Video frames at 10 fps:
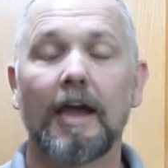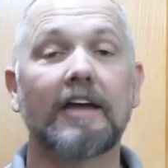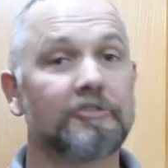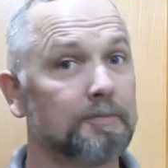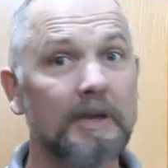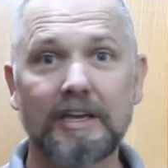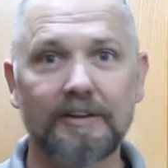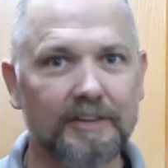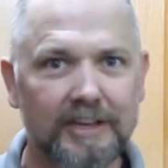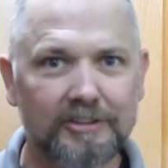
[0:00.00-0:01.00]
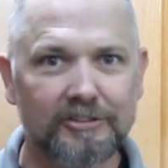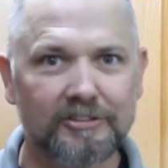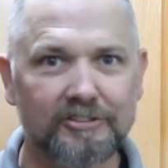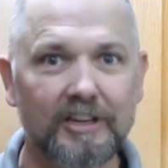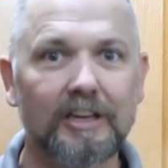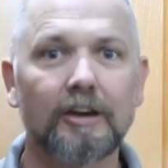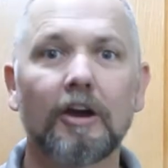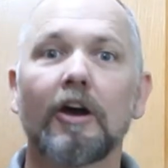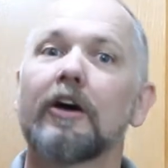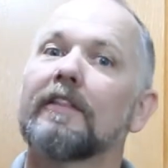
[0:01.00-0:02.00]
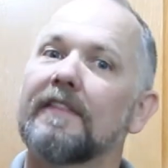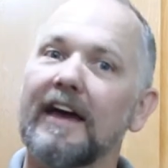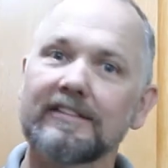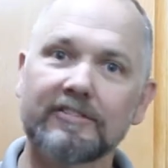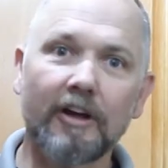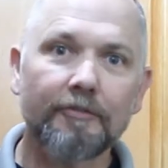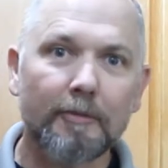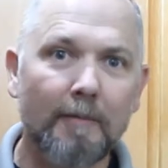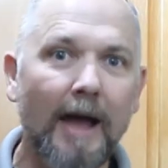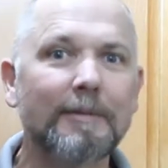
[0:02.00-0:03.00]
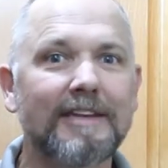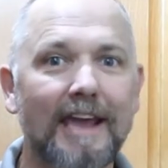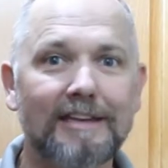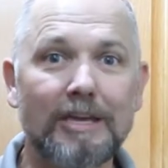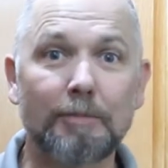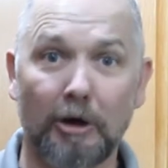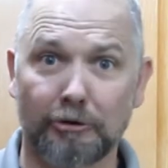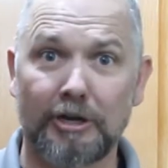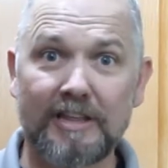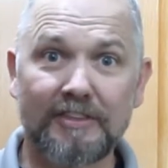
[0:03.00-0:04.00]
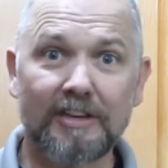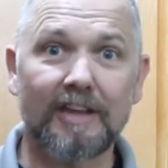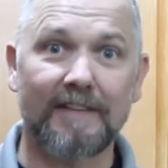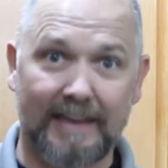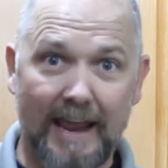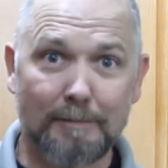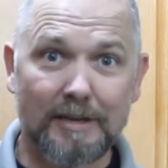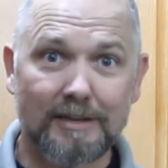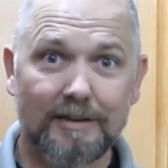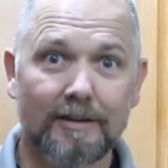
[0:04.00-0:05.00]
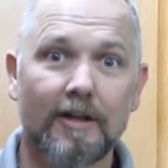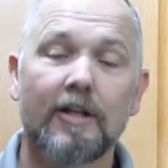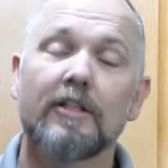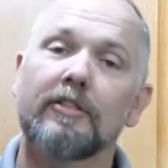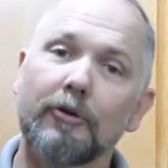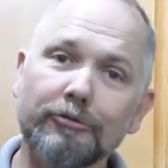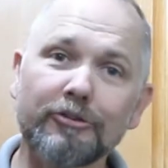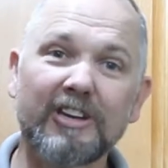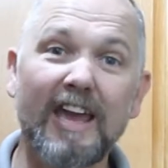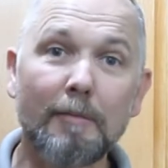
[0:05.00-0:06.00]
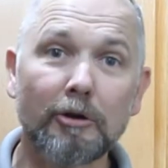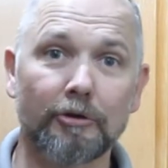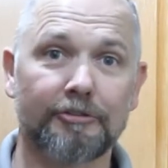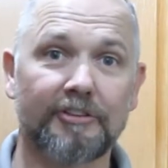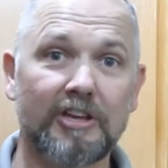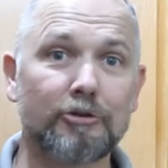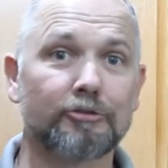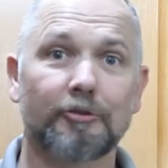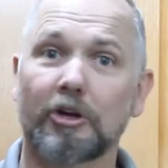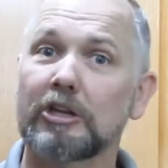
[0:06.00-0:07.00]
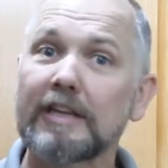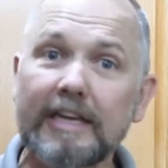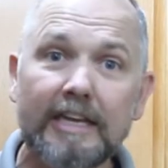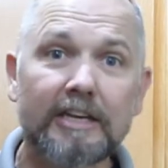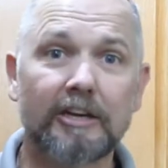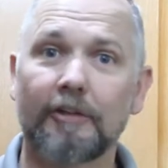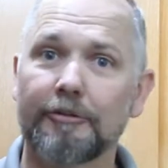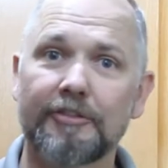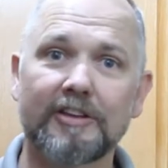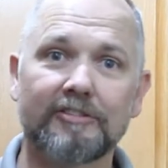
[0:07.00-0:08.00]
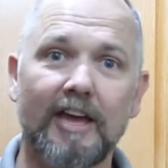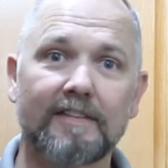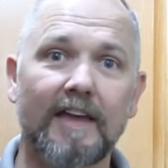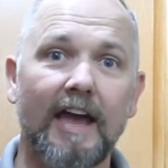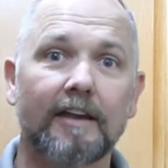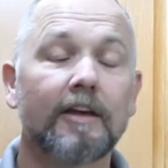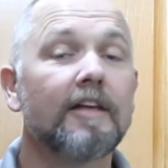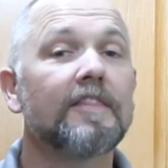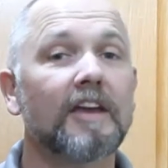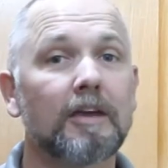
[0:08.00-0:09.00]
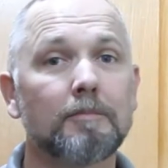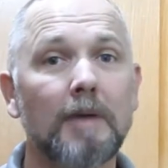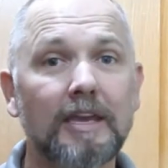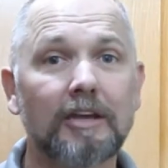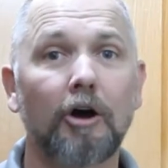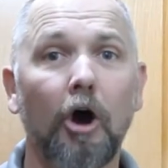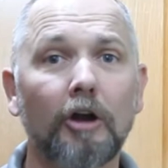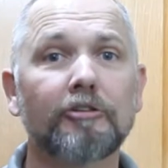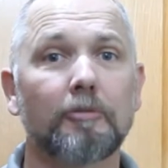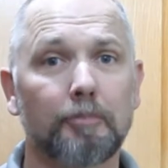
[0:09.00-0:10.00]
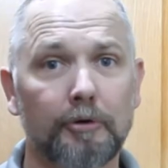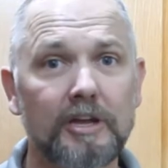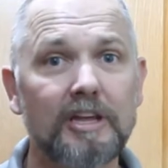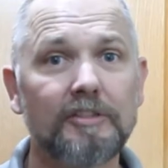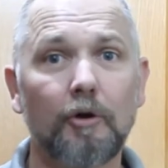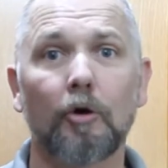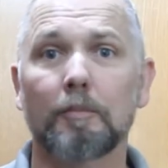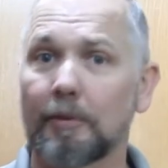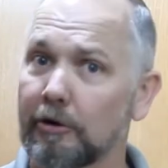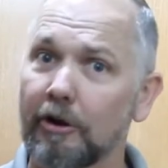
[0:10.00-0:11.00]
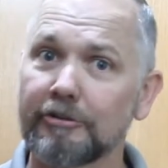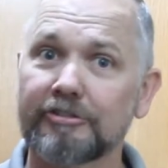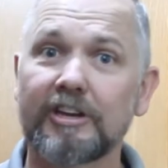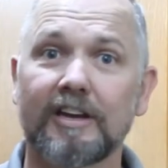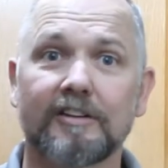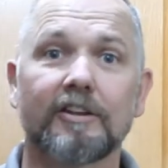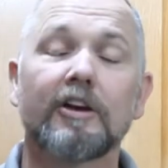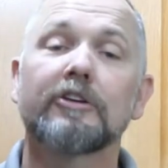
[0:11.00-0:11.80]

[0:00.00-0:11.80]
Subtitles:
And speaking of the kitchen sink, that stuff that Mom and Dad keep underneath it in the cabinet, those are chemicals that they use for cleaning and other things like that. They can make it hard to breathe or burn our skin.